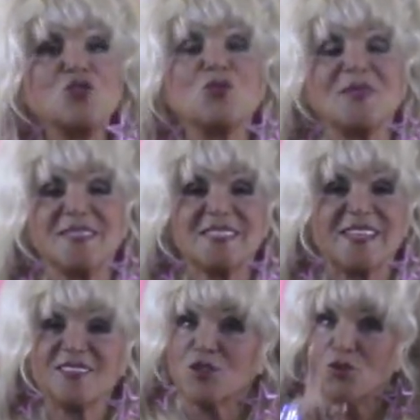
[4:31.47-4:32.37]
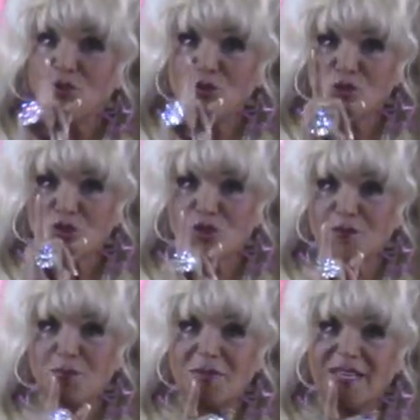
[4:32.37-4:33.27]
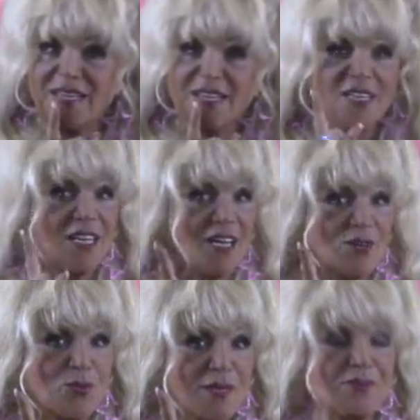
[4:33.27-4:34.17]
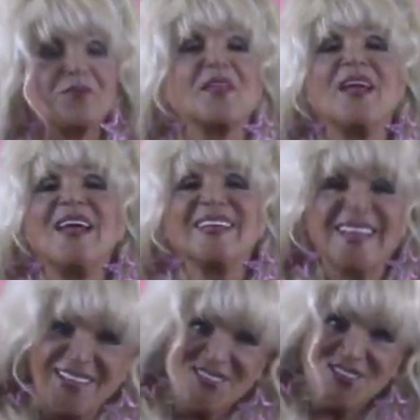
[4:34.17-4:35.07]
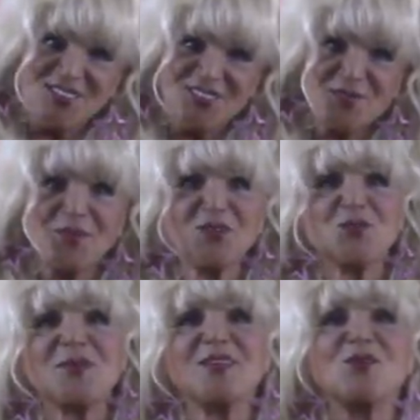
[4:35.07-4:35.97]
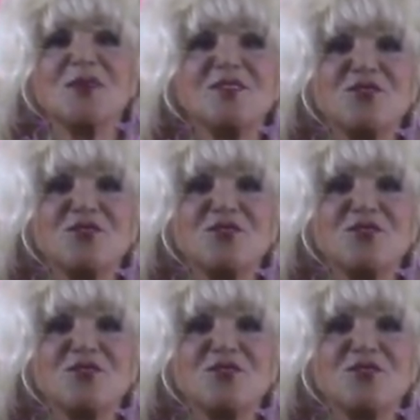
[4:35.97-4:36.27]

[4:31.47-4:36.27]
26. You should play lottery. Cancers, Mercury going